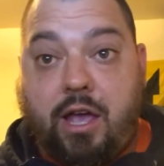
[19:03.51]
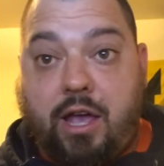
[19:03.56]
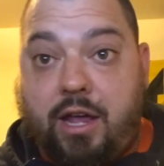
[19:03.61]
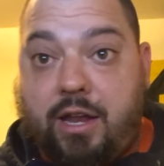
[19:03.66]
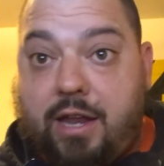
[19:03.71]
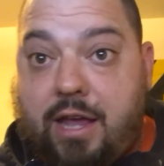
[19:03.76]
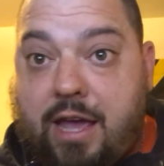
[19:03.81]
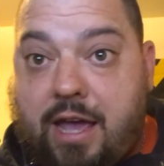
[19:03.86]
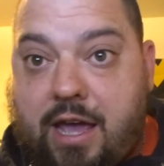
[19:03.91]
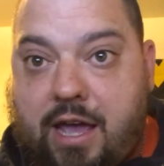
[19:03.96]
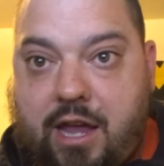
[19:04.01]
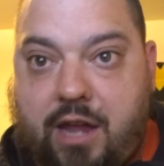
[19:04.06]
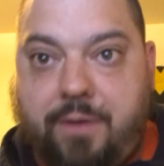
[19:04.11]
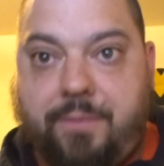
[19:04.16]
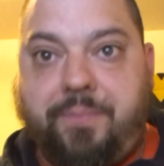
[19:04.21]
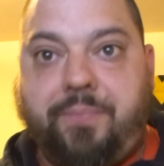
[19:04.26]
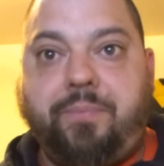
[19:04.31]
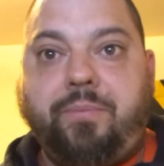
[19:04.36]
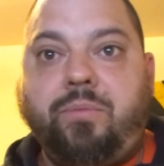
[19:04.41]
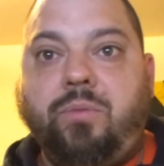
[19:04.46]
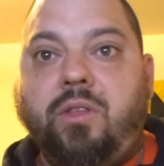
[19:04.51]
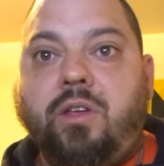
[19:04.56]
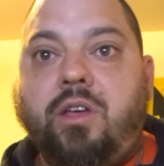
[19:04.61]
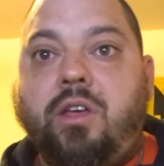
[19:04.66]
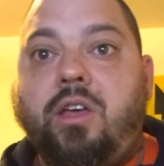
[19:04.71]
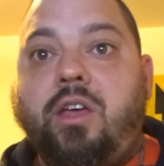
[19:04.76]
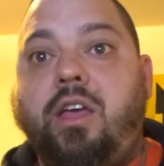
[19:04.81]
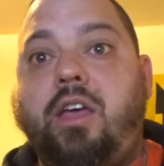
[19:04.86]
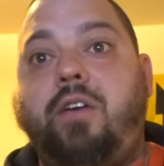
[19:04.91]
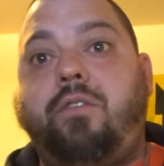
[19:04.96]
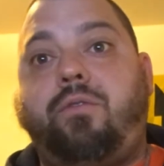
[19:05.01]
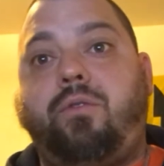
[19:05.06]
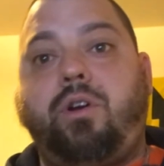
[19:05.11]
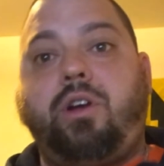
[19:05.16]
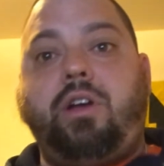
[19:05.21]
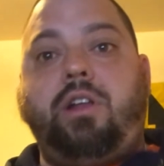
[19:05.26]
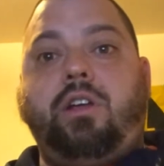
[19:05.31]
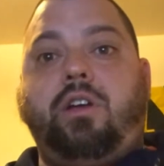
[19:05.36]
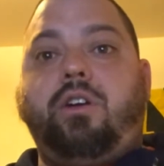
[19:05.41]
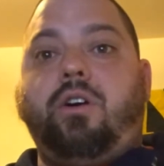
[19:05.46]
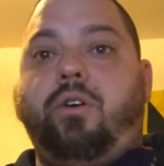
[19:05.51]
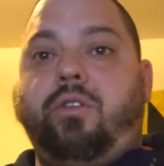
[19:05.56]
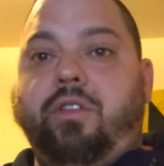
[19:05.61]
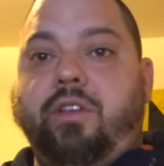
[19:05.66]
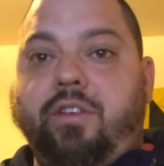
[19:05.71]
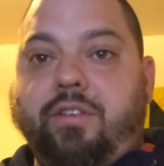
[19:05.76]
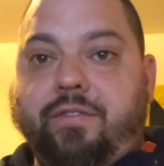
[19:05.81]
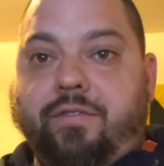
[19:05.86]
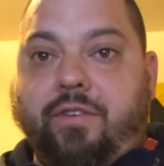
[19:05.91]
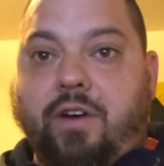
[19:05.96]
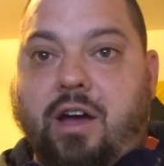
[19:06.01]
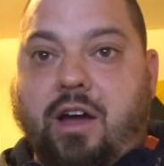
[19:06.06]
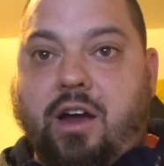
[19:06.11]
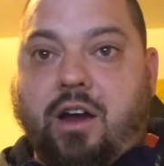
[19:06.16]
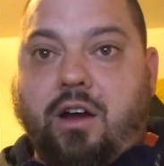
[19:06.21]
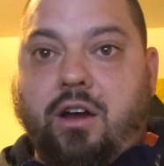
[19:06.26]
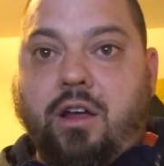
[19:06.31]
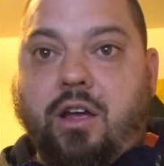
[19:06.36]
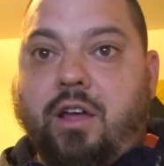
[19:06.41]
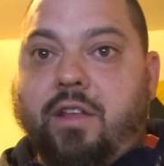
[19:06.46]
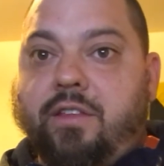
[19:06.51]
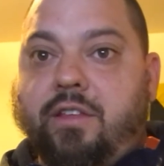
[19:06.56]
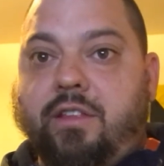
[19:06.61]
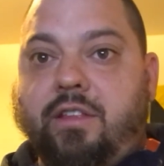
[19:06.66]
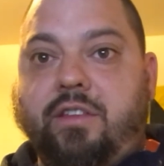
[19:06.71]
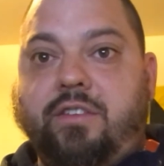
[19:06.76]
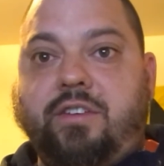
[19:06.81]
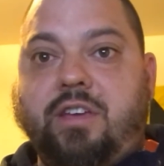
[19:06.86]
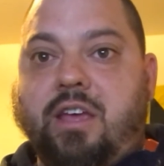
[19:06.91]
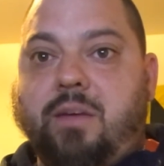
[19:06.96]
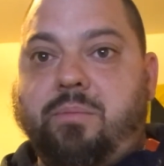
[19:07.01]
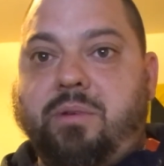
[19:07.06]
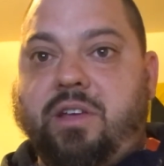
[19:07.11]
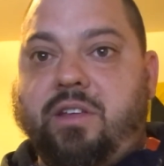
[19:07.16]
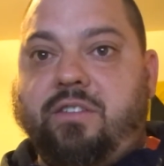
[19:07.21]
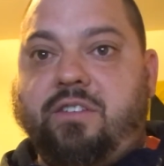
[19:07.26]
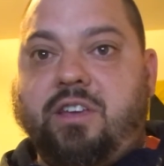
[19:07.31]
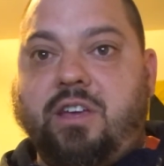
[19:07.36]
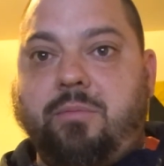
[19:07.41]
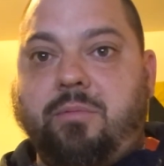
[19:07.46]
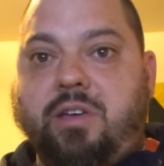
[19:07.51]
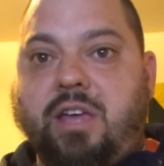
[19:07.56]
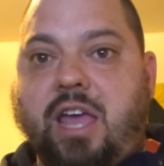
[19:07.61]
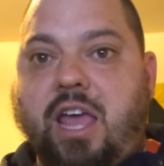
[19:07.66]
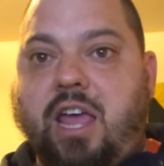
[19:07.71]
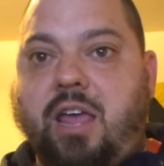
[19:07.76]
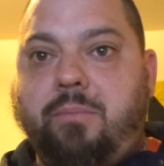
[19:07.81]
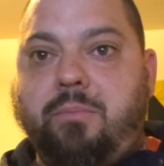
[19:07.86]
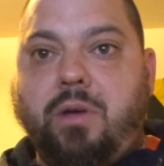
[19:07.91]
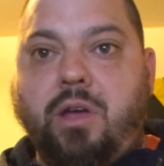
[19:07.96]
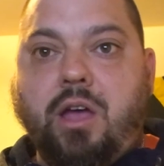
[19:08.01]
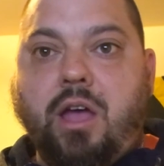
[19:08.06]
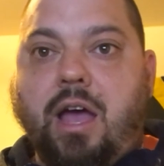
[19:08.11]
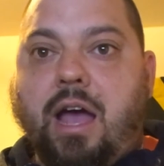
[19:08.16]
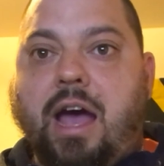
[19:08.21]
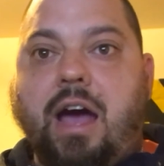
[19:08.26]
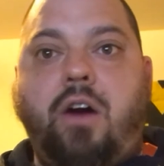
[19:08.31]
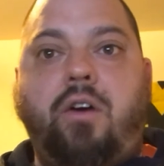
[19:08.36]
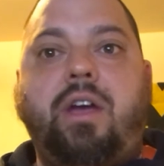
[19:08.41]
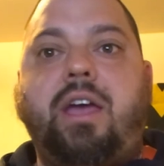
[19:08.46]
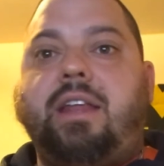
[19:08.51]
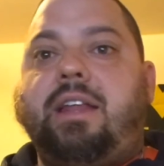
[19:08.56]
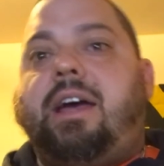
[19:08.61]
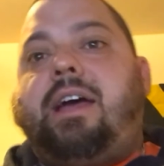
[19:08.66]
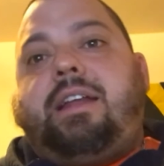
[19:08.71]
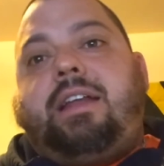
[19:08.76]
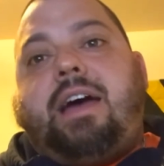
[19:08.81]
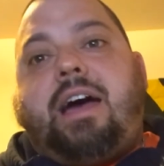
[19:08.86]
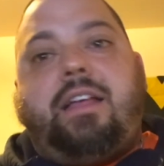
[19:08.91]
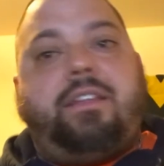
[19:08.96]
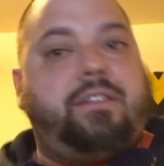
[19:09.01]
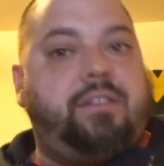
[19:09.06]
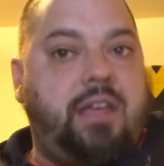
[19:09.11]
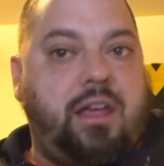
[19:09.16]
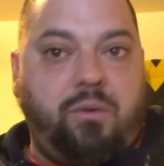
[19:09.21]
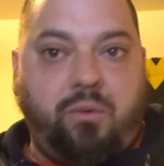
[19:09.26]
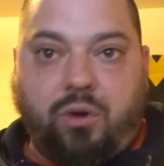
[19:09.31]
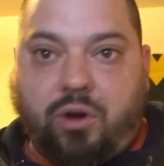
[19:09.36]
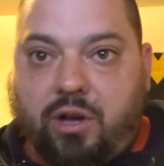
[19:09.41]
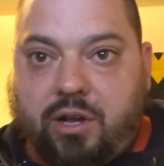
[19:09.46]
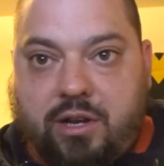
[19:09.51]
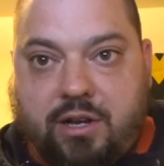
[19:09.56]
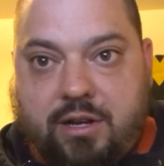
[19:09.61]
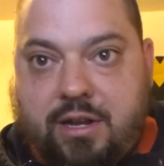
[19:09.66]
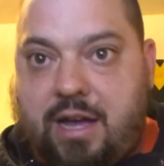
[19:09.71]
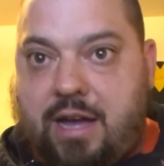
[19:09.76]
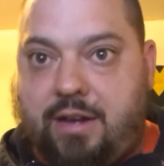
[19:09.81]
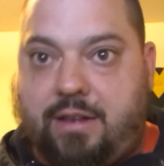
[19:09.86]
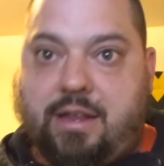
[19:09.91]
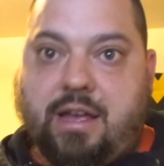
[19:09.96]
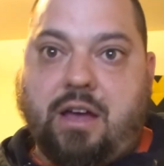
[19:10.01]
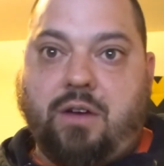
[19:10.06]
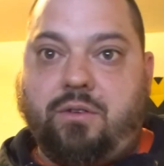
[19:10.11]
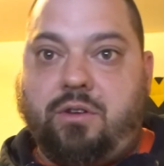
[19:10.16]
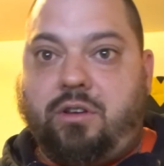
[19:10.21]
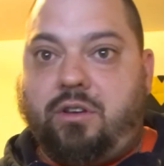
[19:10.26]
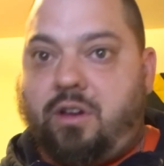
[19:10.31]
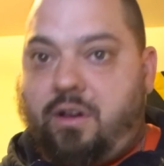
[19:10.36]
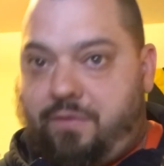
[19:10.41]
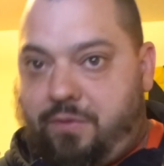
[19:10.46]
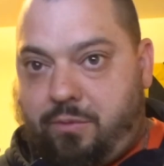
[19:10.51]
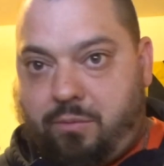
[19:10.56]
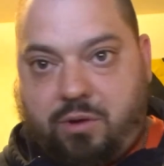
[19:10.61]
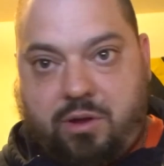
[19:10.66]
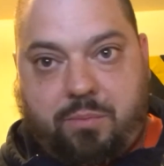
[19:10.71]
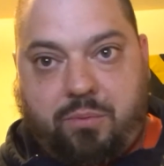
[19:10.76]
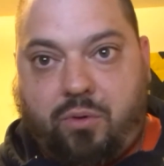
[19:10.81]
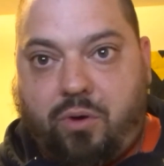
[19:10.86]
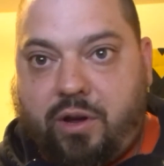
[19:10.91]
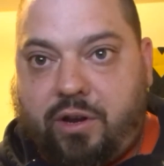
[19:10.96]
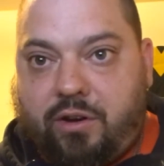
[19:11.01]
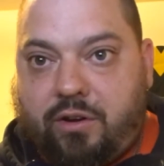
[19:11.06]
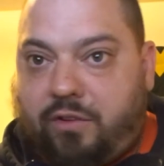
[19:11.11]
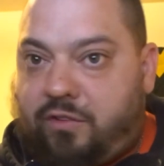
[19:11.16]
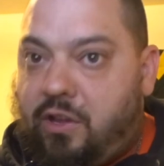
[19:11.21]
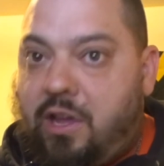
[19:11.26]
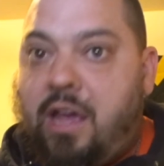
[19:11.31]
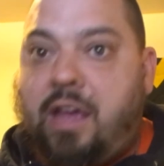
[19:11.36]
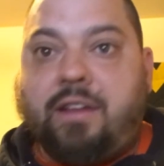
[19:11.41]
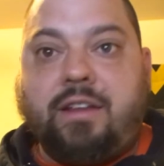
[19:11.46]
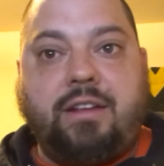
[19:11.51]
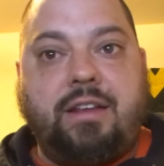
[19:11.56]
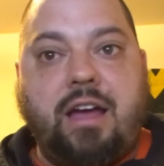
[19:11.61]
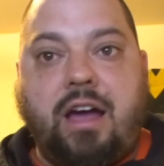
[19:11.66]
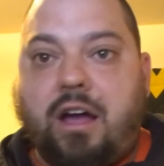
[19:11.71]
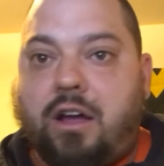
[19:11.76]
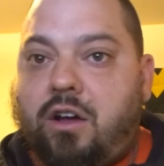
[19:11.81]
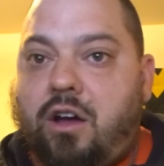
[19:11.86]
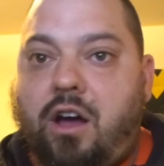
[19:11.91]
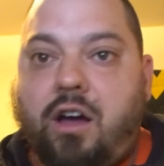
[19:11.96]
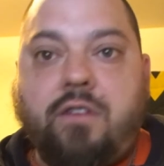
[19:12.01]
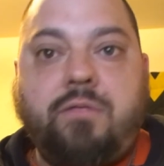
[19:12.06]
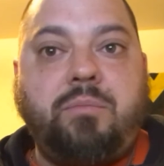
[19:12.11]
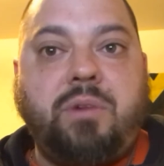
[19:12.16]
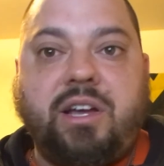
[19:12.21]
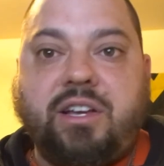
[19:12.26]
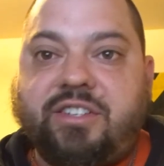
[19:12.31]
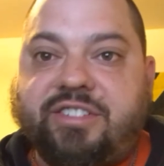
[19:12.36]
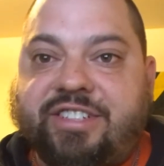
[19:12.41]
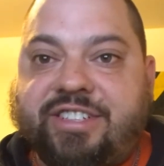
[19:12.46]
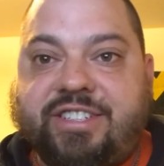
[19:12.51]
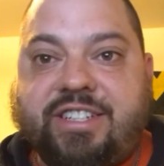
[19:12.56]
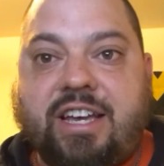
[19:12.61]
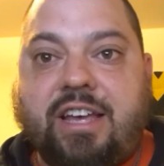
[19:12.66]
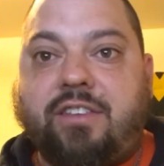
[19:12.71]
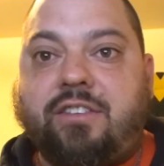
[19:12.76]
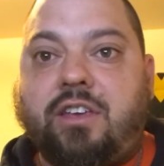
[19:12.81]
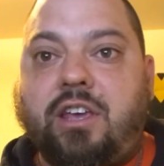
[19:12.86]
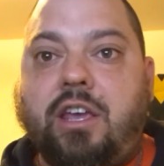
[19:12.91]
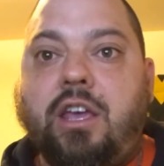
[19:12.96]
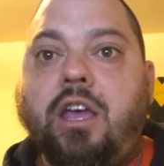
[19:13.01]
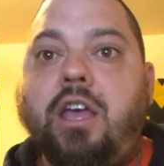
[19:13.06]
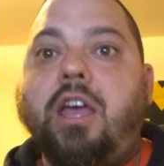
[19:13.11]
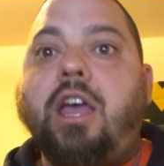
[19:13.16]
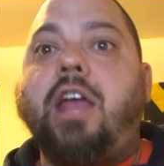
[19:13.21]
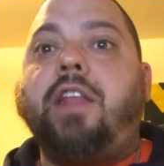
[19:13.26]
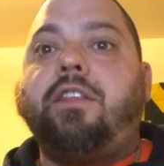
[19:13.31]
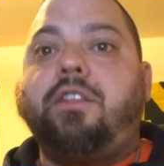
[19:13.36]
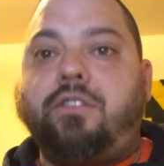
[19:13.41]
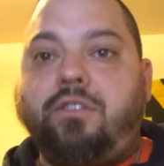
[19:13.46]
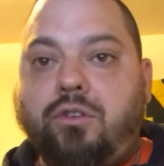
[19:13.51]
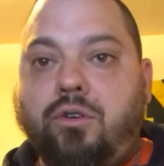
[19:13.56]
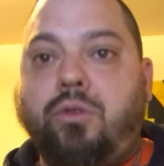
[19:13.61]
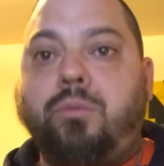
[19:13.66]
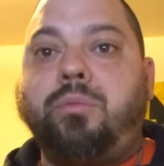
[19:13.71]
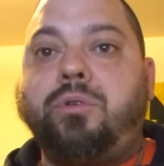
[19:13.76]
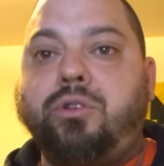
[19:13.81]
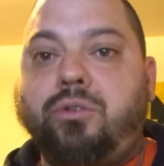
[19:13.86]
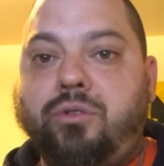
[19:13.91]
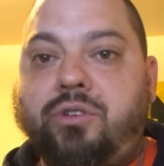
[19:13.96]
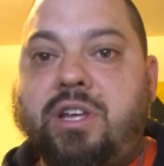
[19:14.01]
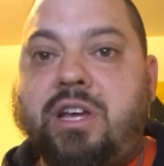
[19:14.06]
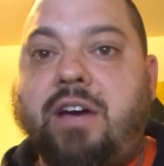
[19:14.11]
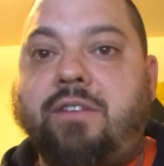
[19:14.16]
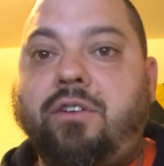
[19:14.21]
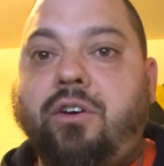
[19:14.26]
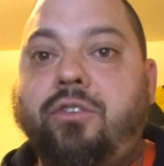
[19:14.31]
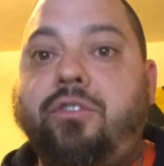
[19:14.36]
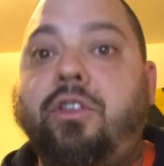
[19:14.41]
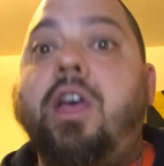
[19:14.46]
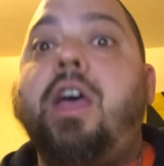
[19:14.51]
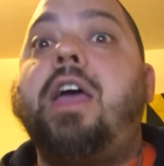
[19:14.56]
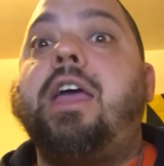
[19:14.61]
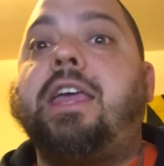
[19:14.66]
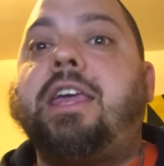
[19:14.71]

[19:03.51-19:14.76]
And hey, if we're going to go this far to the championship game, how could I not say we're going to knock down enough 3-pointers to knock off Mike Krzyzewski and the Duke Blue Devils?